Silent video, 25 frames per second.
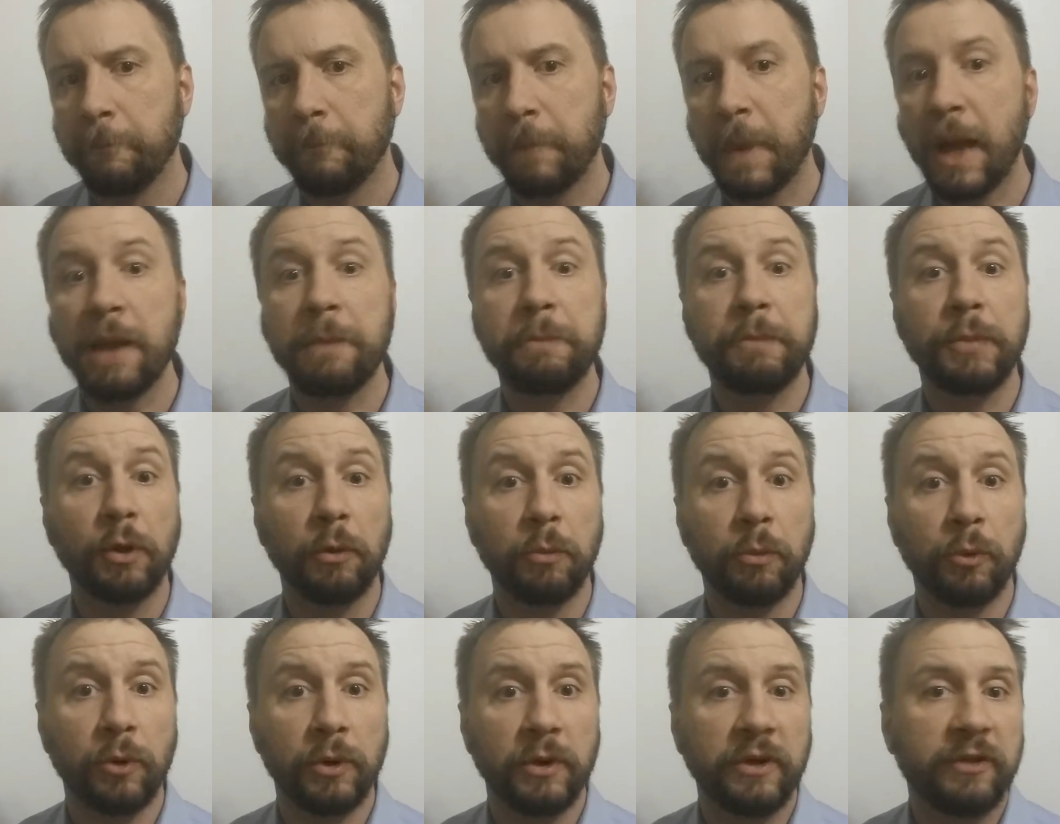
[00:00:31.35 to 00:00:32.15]
buy
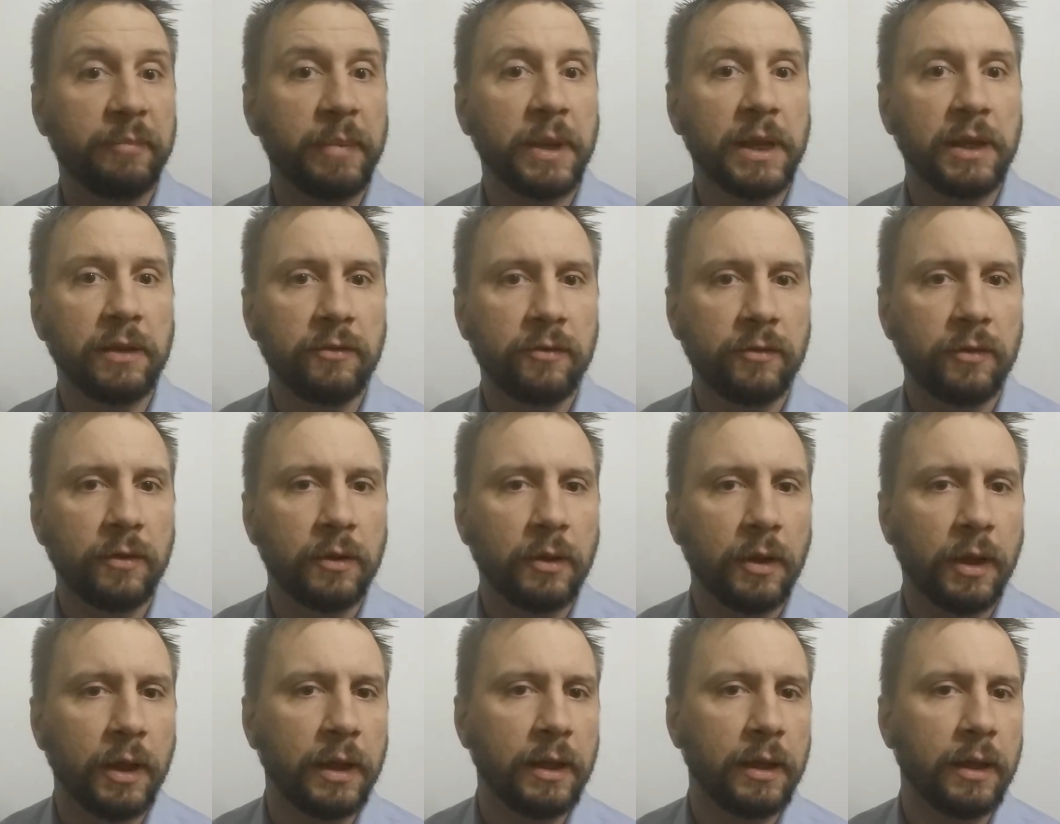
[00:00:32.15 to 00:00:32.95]
billboard space
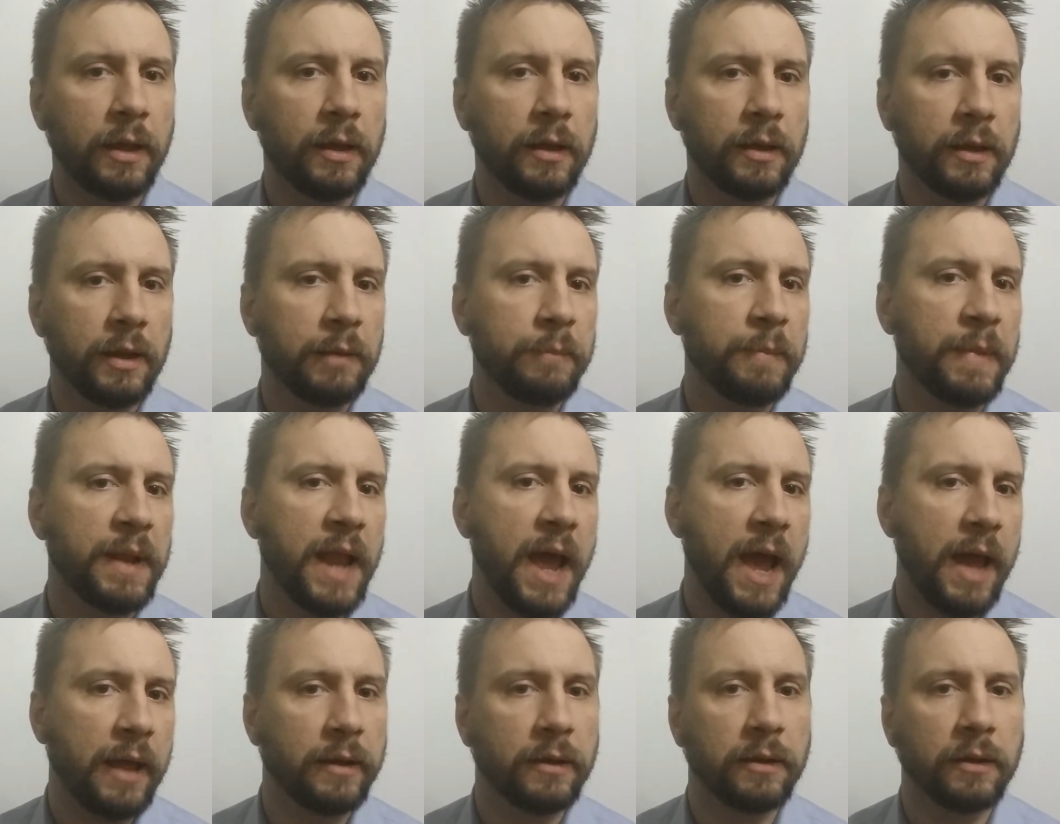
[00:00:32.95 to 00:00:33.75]
in
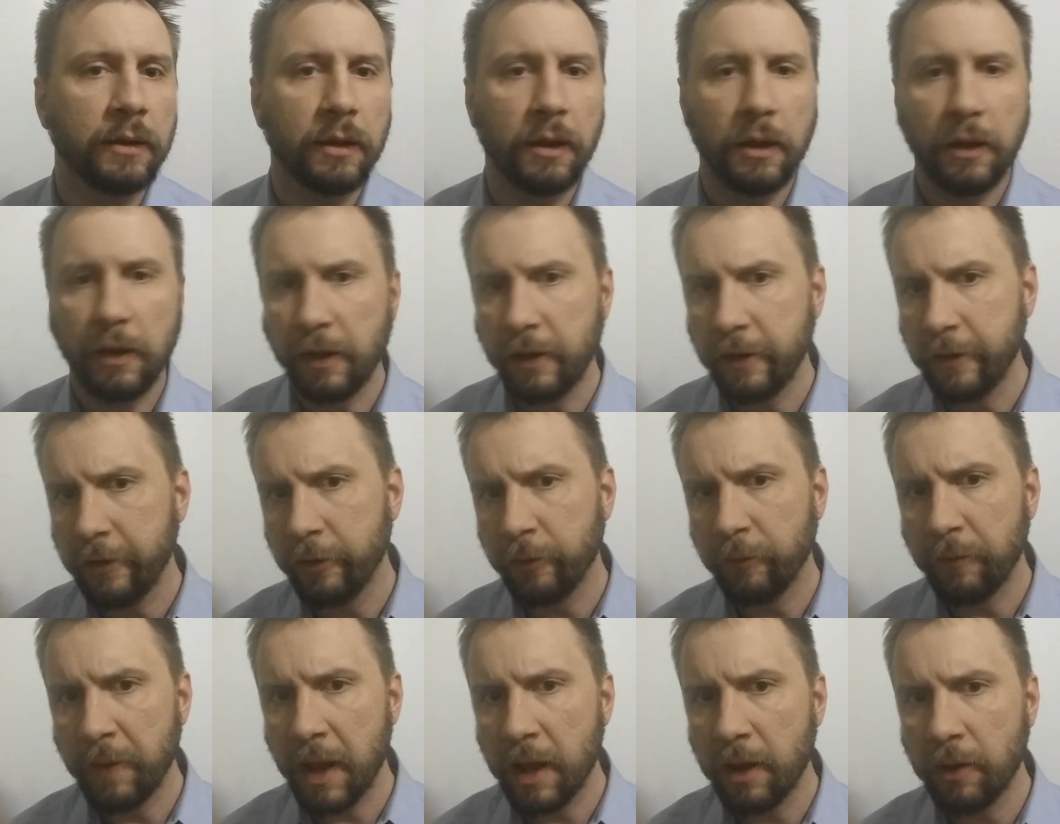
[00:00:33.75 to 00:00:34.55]
Manhattan, in
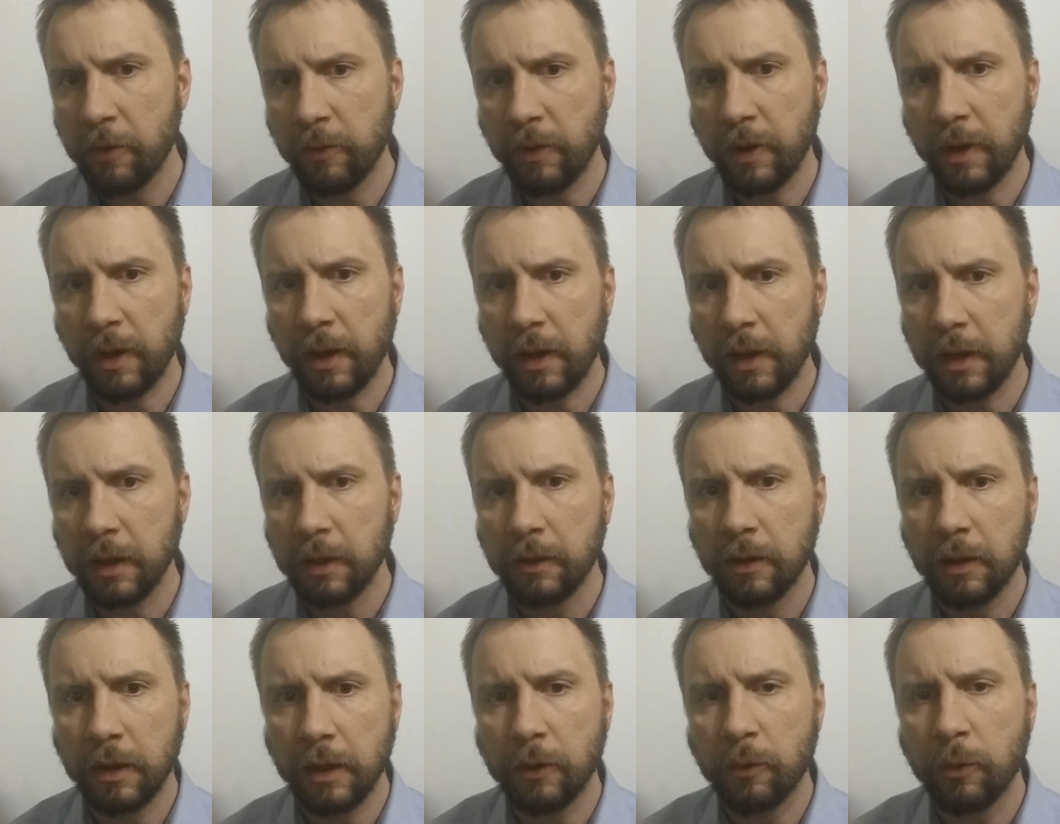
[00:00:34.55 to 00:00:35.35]
and around a
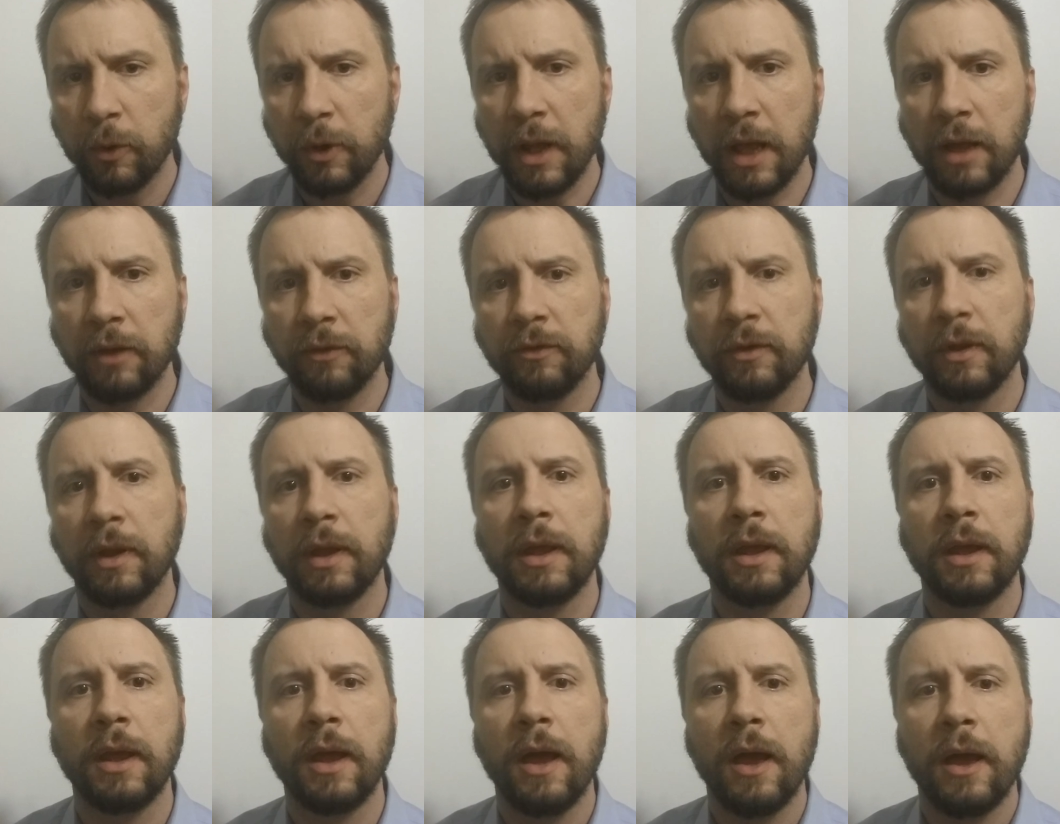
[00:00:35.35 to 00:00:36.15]
courthouse.
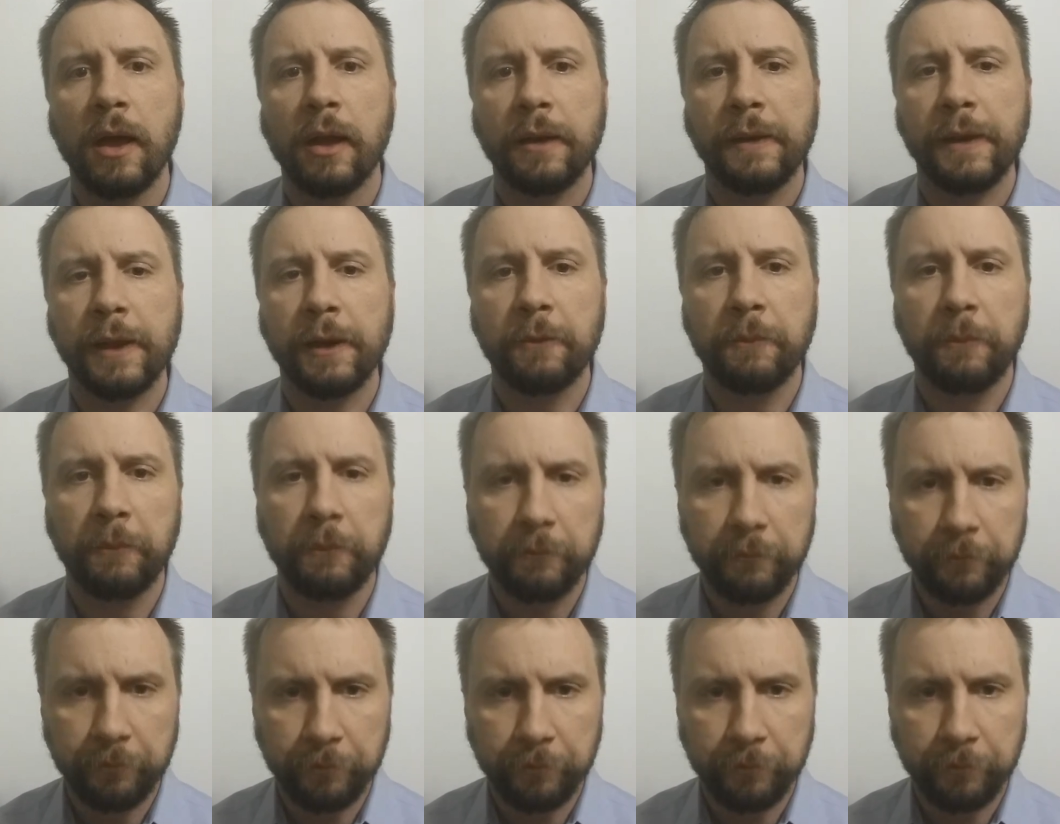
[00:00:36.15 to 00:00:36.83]
Now,